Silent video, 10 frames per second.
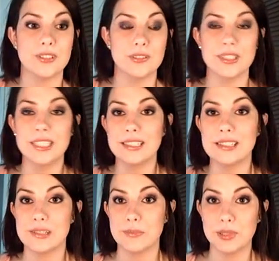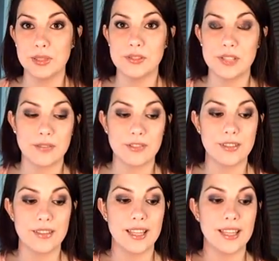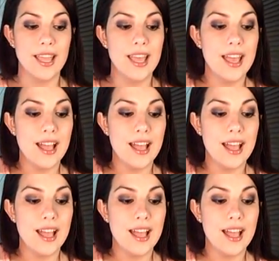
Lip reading: and greens and blues and everything.